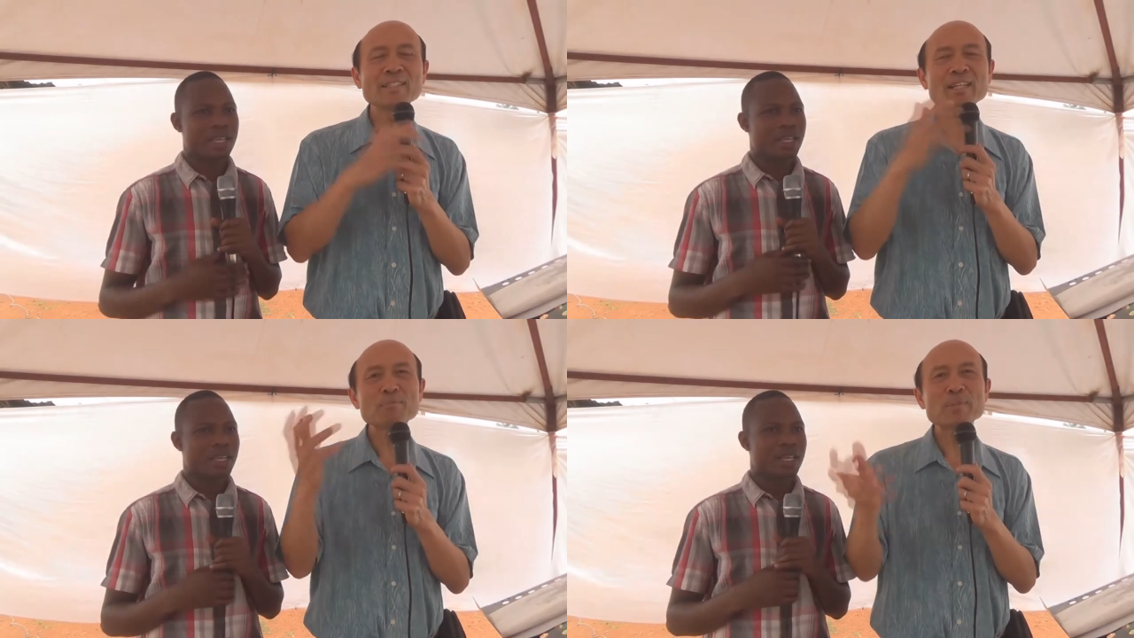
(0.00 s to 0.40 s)

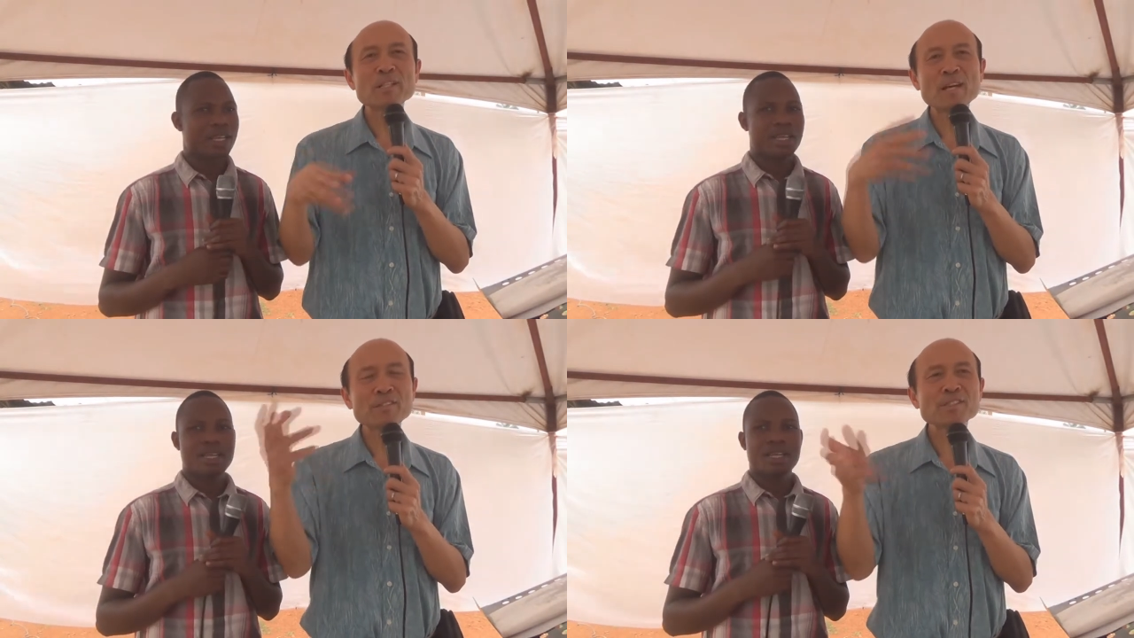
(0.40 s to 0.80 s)
Speaker 1: they have
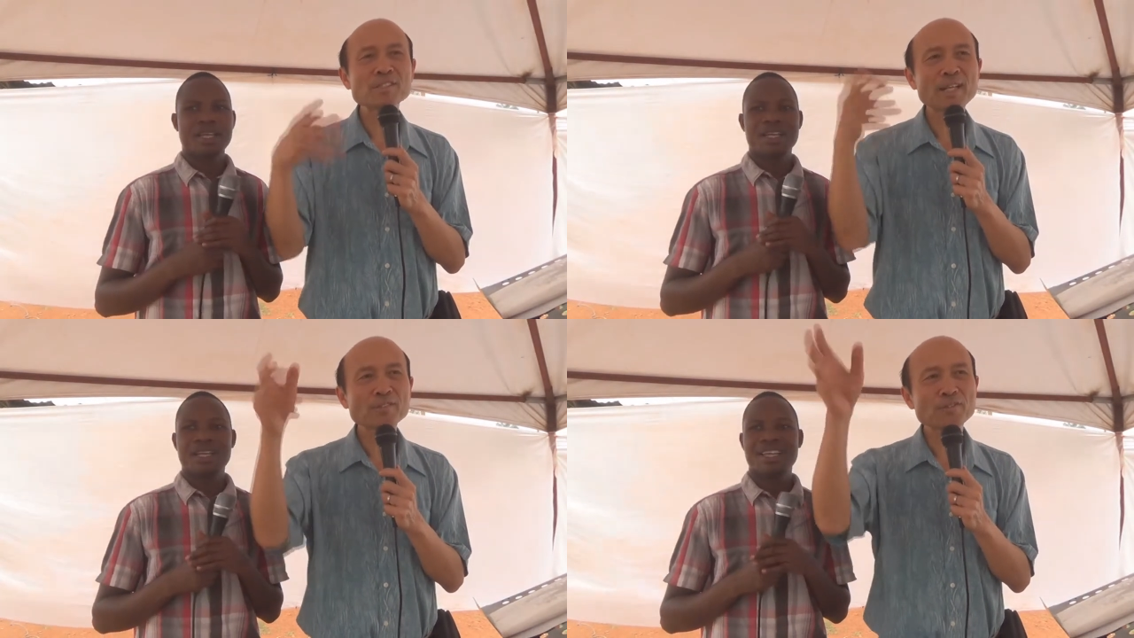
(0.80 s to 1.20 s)
been
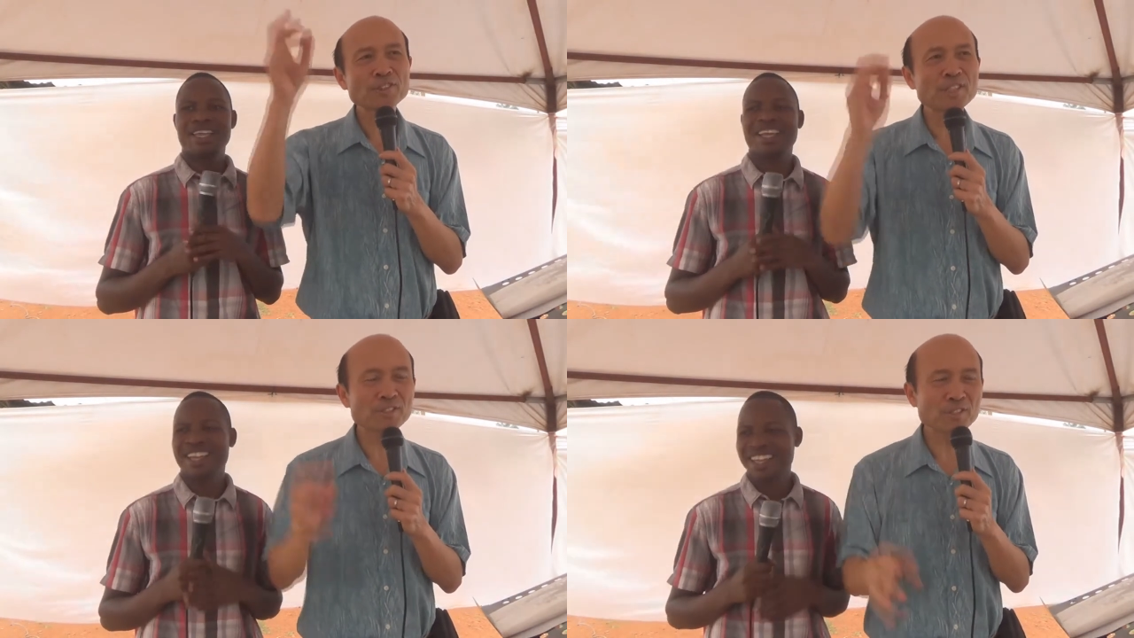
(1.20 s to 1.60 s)
having sex
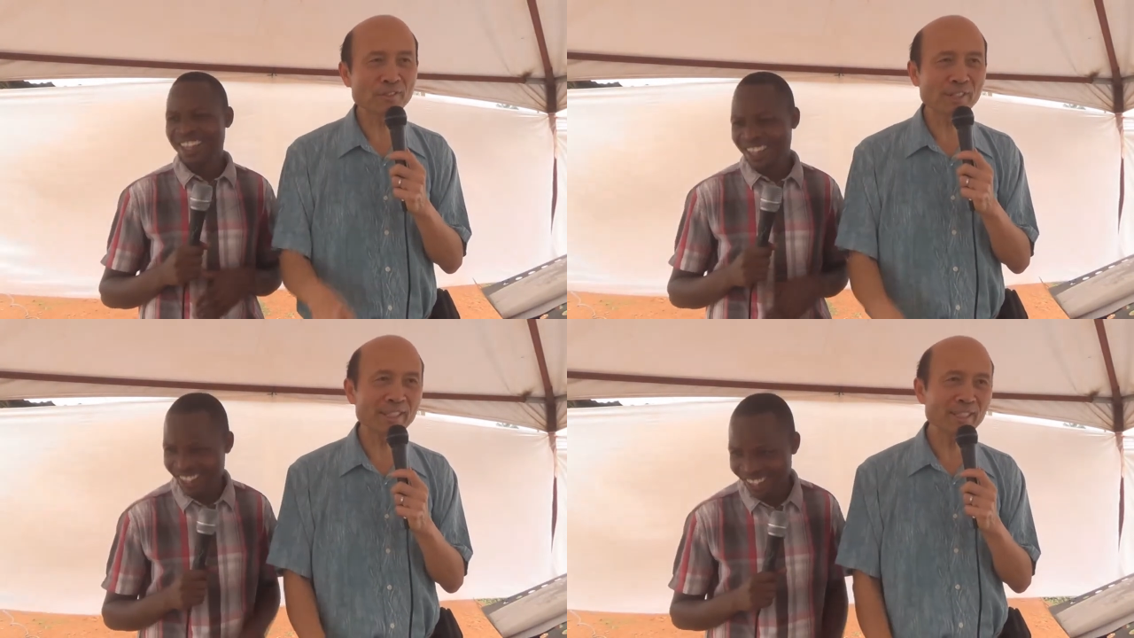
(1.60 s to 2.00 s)
for
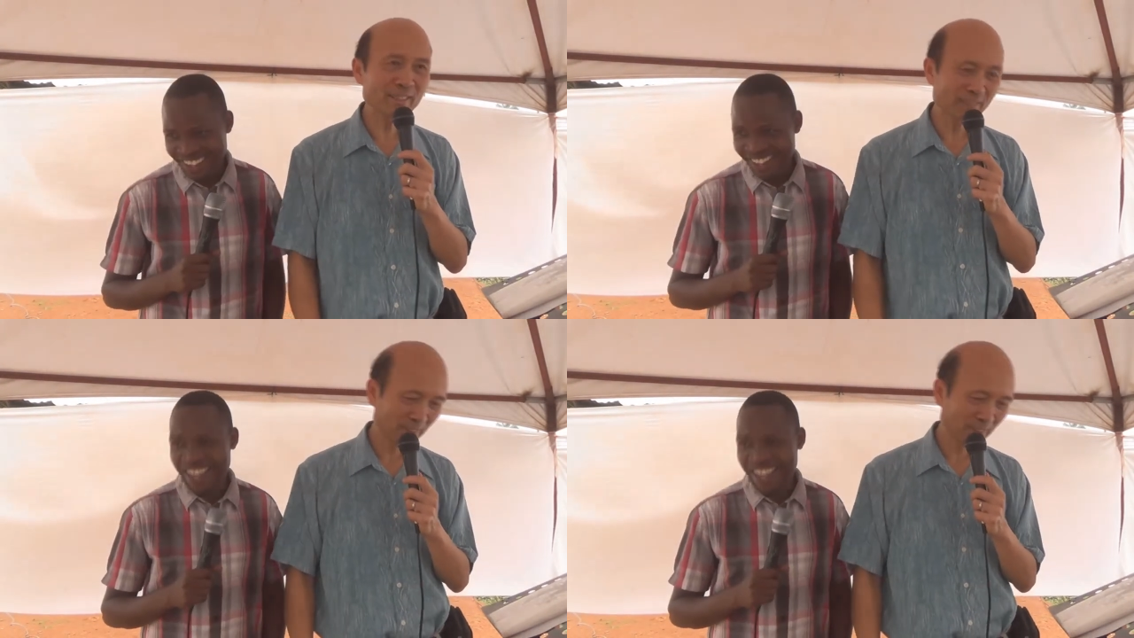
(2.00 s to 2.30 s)
years already.